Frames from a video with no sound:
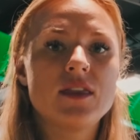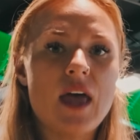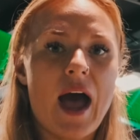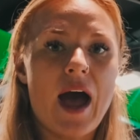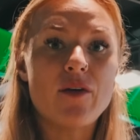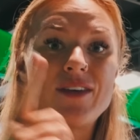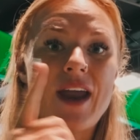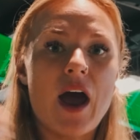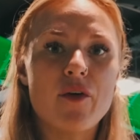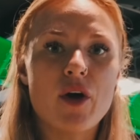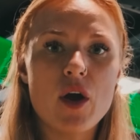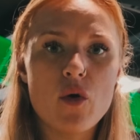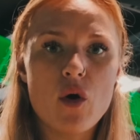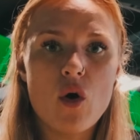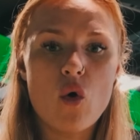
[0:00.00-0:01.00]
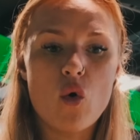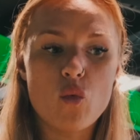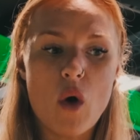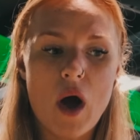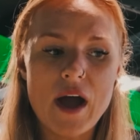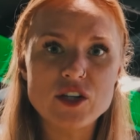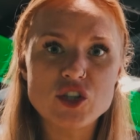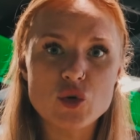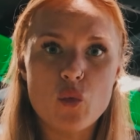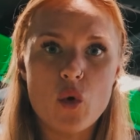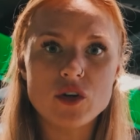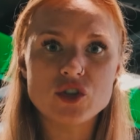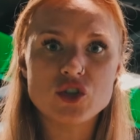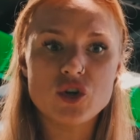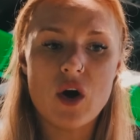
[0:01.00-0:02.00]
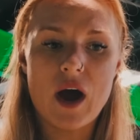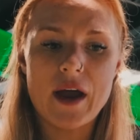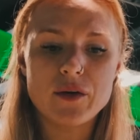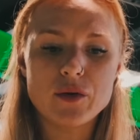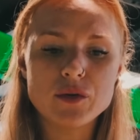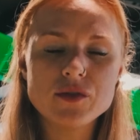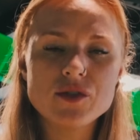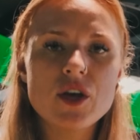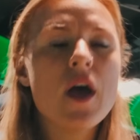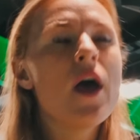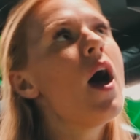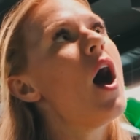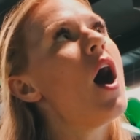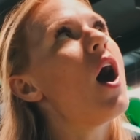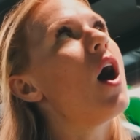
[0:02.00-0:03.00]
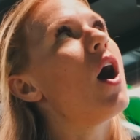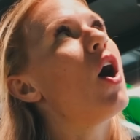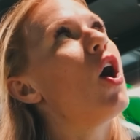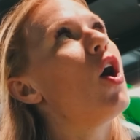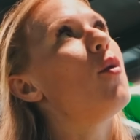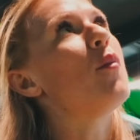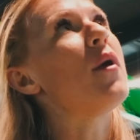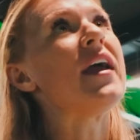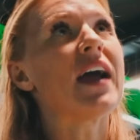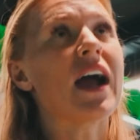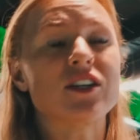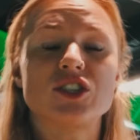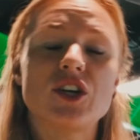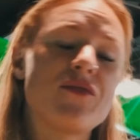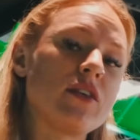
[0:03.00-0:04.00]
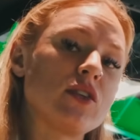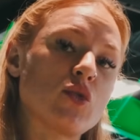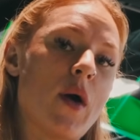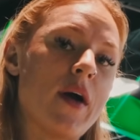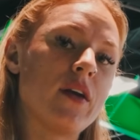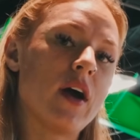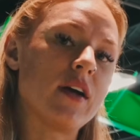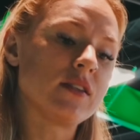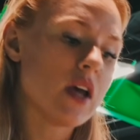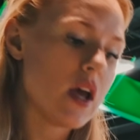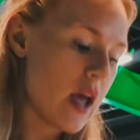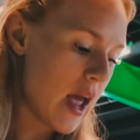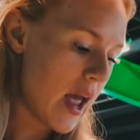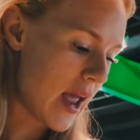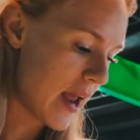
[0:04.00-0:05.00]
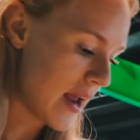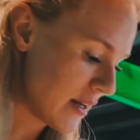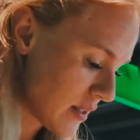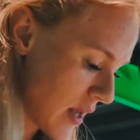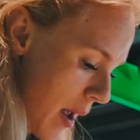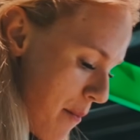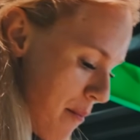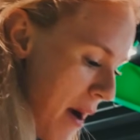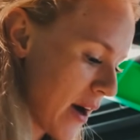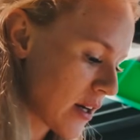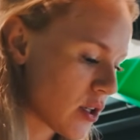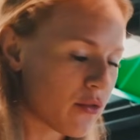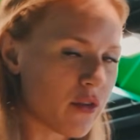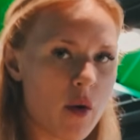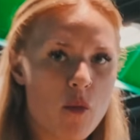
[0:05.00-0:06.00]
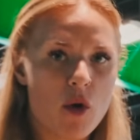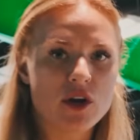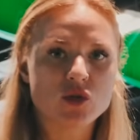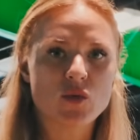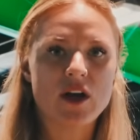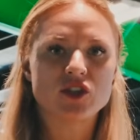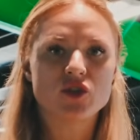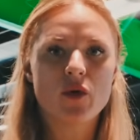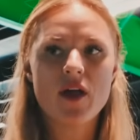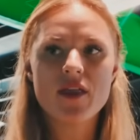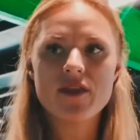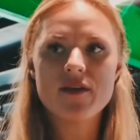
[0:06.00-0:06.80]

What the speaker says: how narrow or wide you want your handles. It actually feels quite nice. It is a back to front one as well, so rather